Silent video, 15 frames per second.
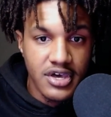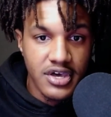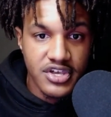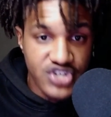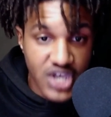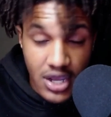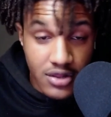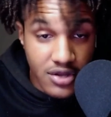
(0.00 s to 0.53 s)

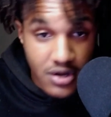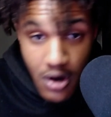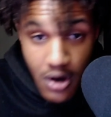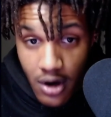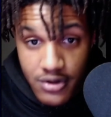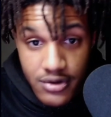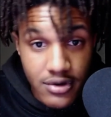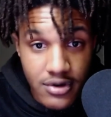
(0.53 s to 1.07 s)
Jalen
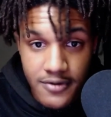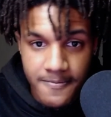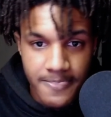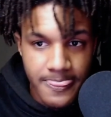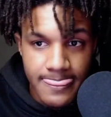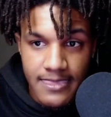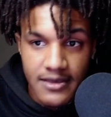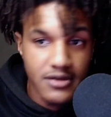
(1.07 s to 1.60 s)
Carter,
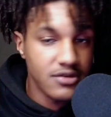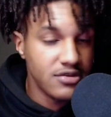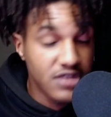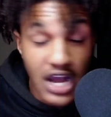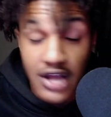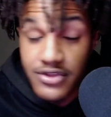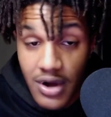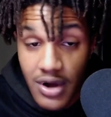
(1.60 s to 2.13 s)

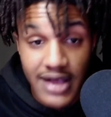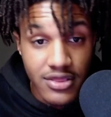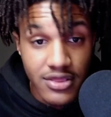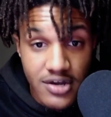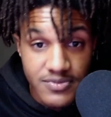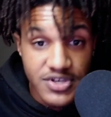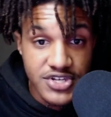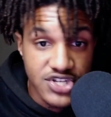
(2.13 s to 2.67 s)
y'all know I
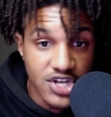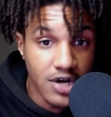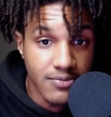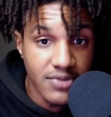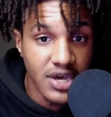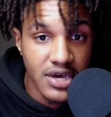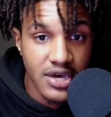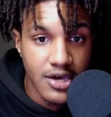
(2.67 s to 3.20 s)
love me
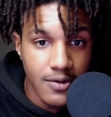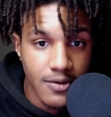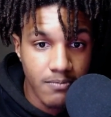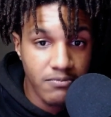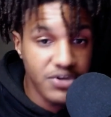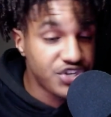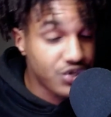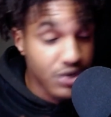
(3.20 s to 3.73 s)
some
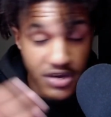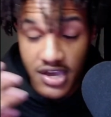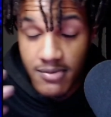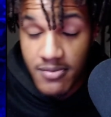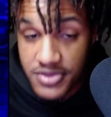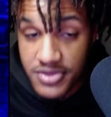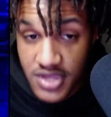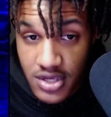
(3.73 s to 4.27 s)
Mr.
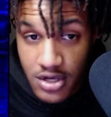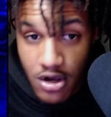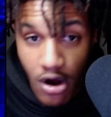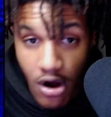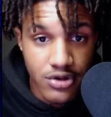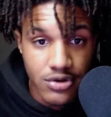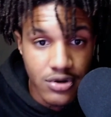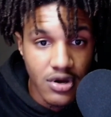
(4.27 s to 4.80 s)
Timothy
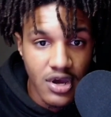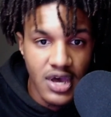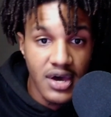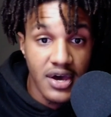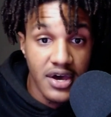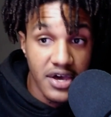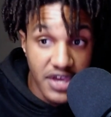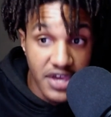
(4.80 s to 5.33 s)
Carter.
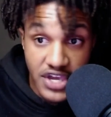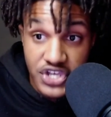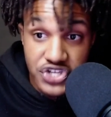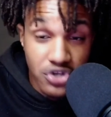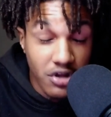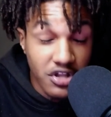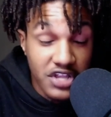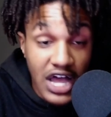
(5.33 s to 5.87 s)
He
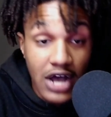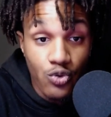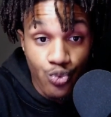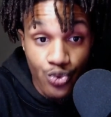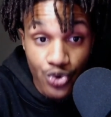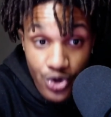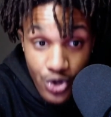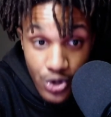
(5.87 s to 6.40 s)
started out
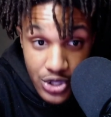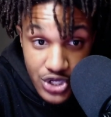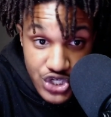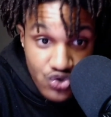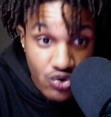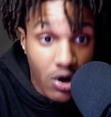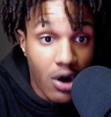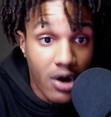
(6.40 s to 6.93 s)
really
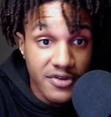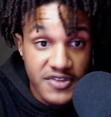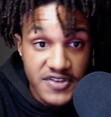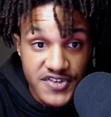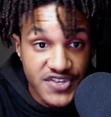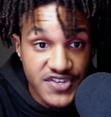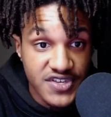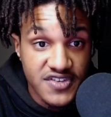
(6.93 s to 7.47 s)
strong
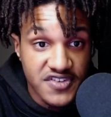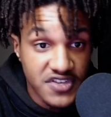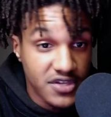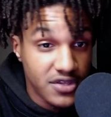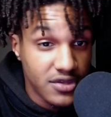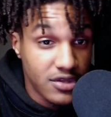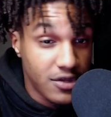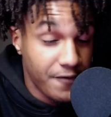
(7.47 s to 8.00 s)
this
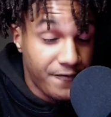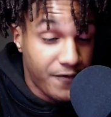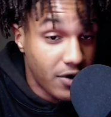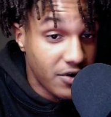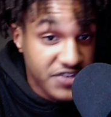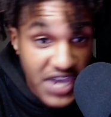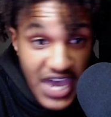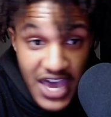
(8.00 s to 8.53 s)
season. The
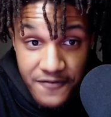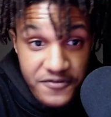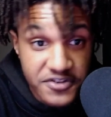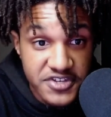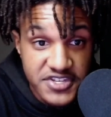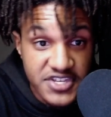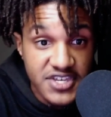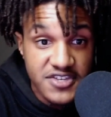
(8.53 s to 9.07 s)
first half of
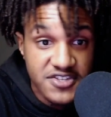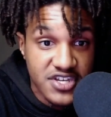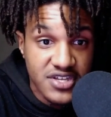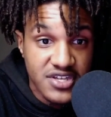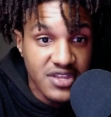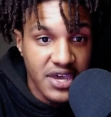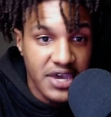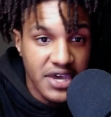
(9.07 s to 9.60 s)
the
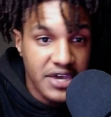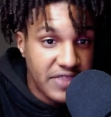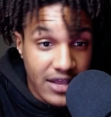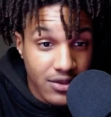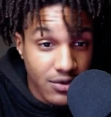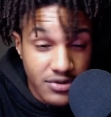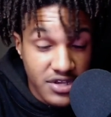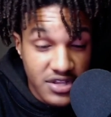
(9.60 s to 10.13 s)
season,
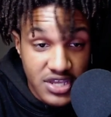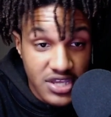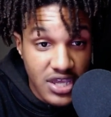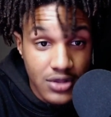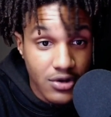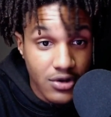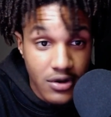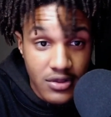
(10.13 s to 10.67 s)
not only did
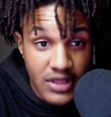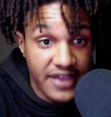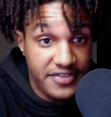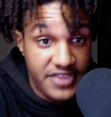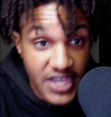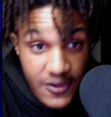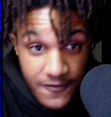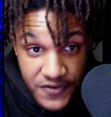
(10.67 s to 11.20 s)
he look like
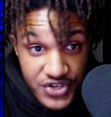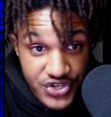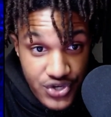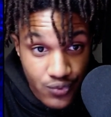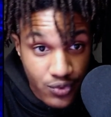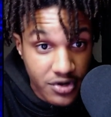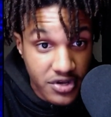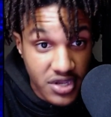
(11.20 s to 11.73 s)

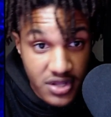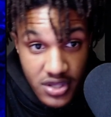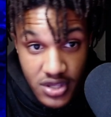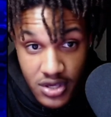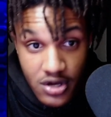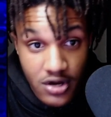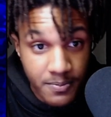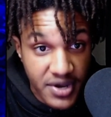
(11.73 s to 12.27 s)
Defensive Rookie of the
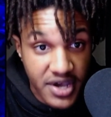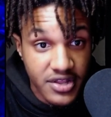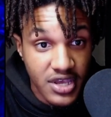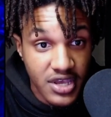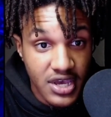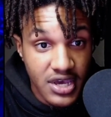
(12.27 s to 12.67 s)
Year, but